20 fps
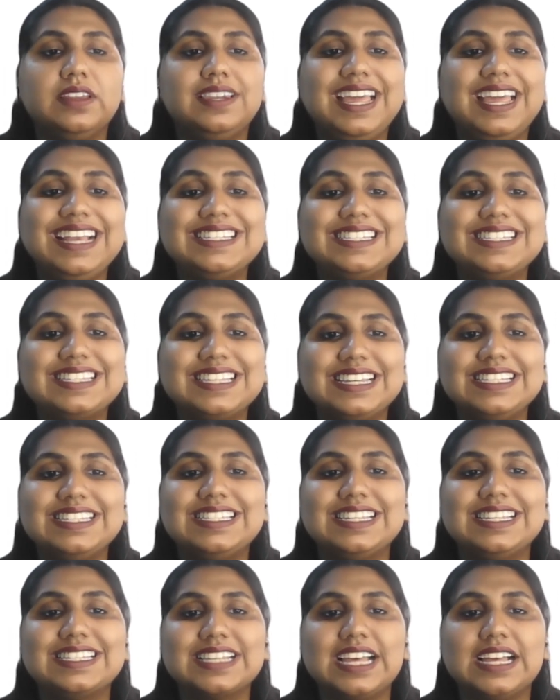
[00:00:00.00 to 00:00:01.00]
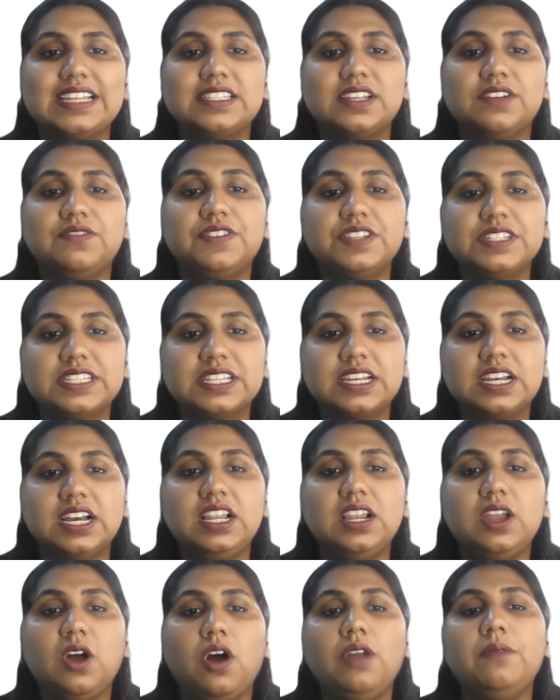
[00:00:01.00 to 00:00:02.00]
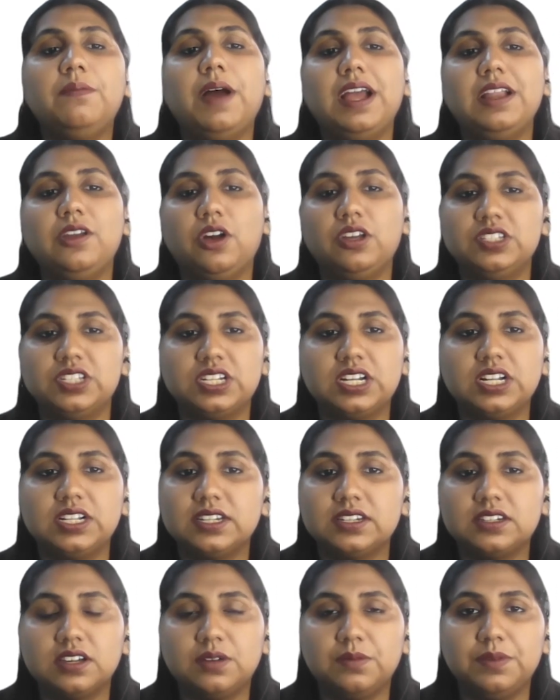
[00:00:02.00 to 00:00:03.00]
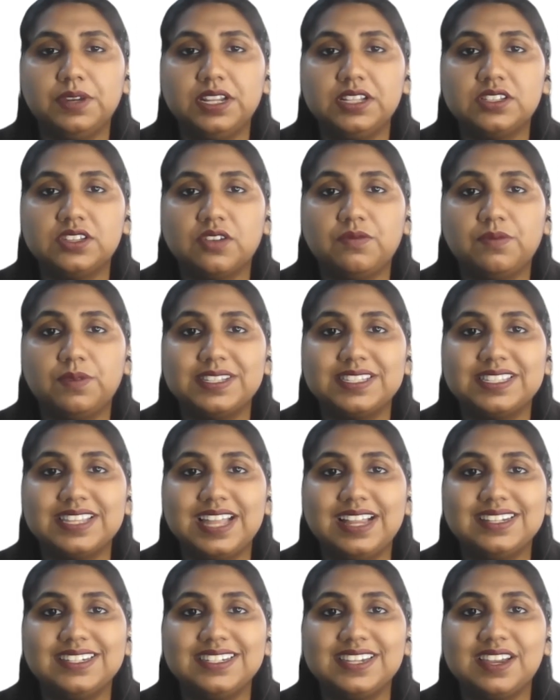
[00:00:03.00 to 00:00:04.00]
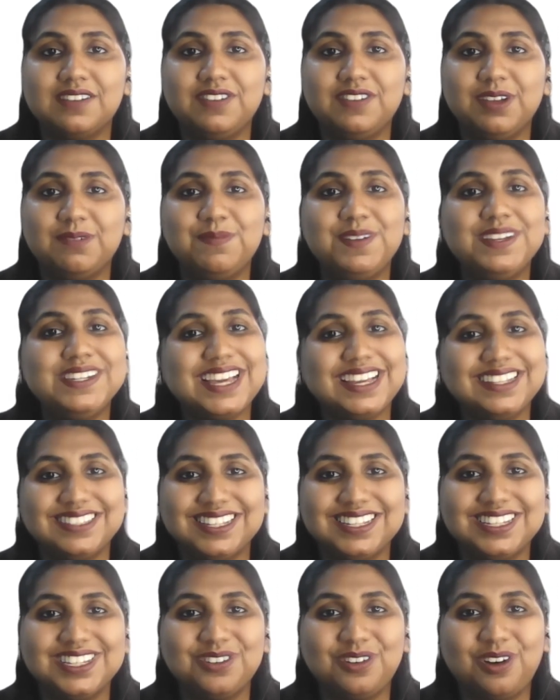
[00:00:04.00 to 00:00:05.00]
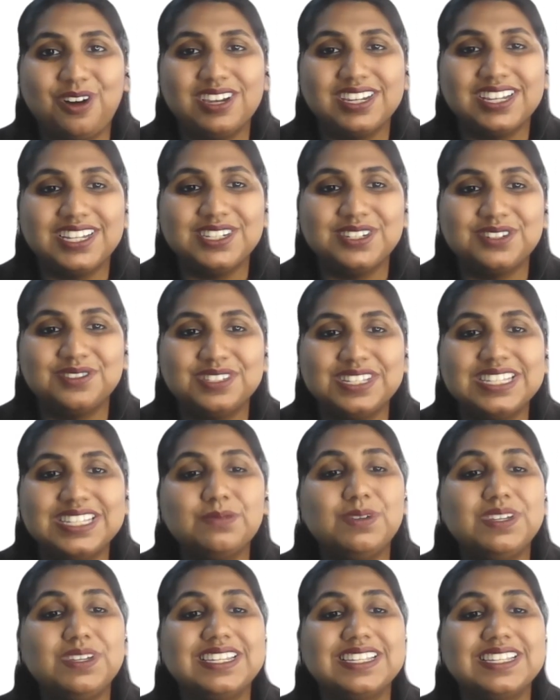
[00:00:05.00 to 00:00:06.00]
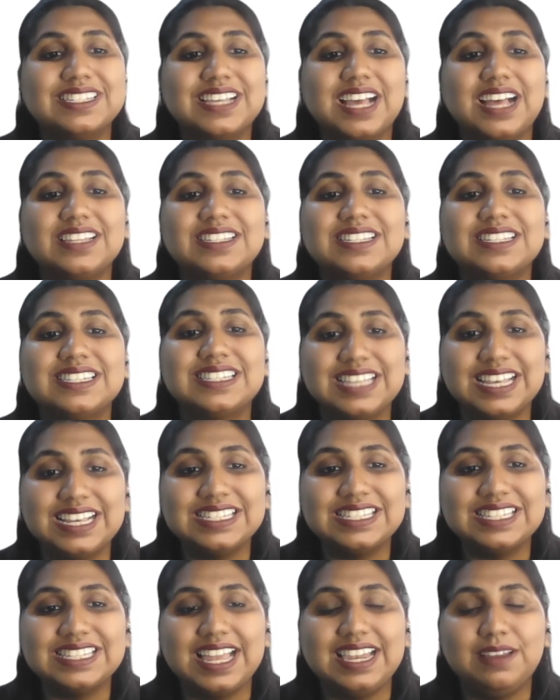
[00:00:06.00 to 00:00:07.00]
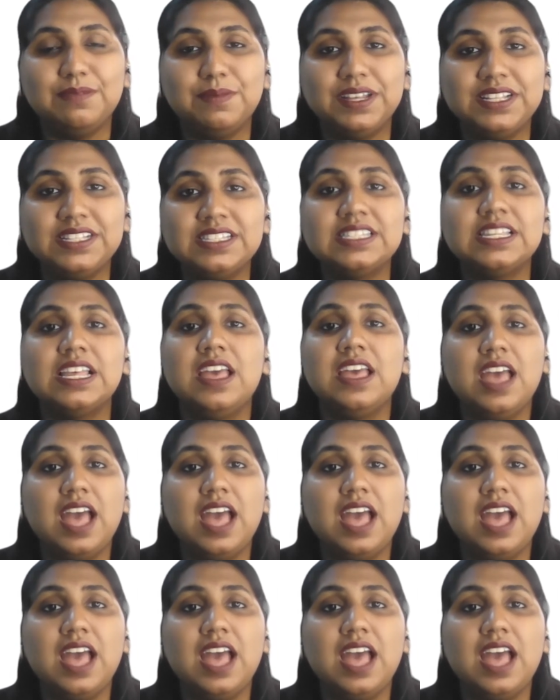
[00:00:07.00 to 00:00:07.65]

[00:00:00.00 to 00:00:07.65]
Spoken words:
Next is discuss the physical or biological determinants of personality development. I think you all can do this. We discussed 6 elements.